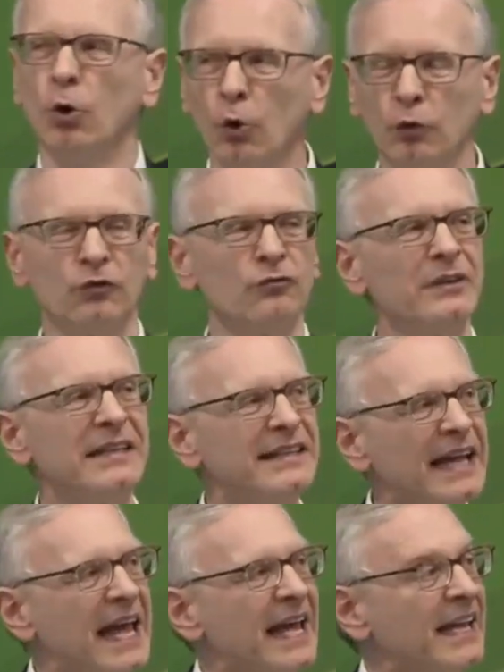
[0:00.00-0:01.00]
ordinary
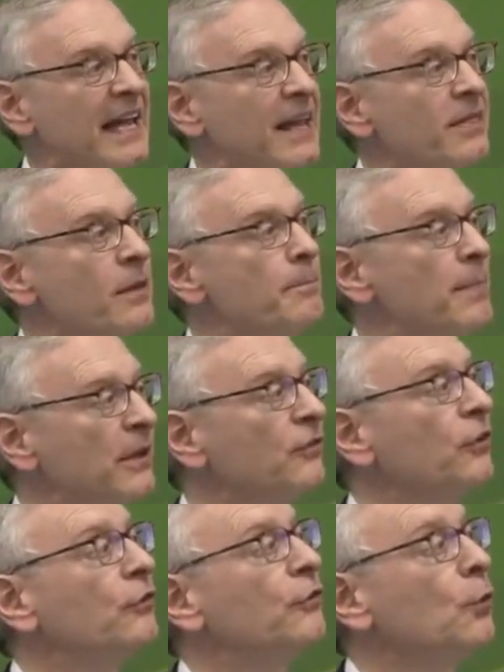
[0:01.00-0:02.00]
day in the business